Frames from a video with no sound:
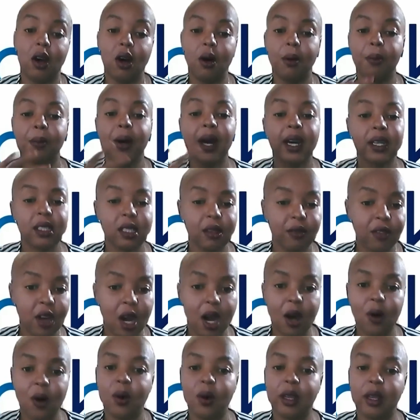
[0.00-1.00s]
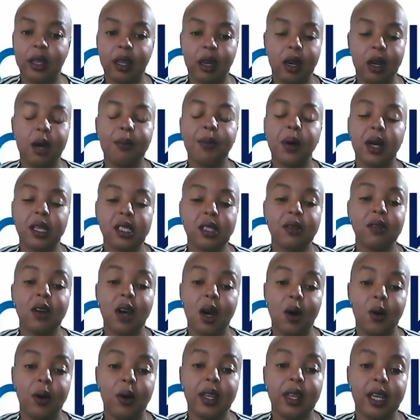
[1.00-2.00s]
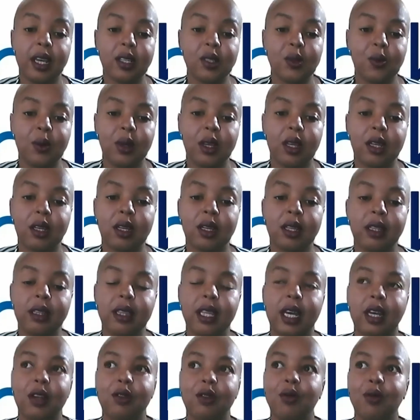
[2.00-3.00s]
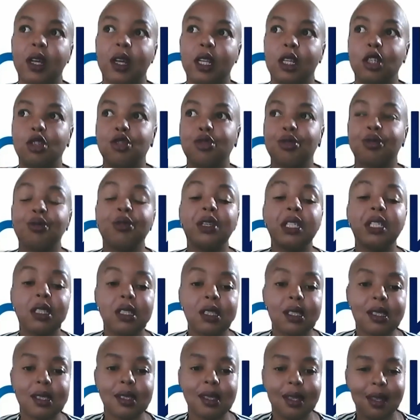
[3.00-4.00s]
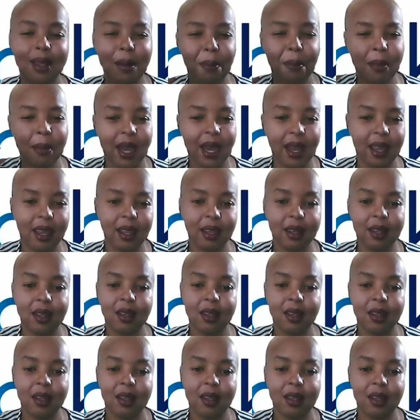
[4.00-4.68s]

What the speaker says: part of our network that really treats the mind.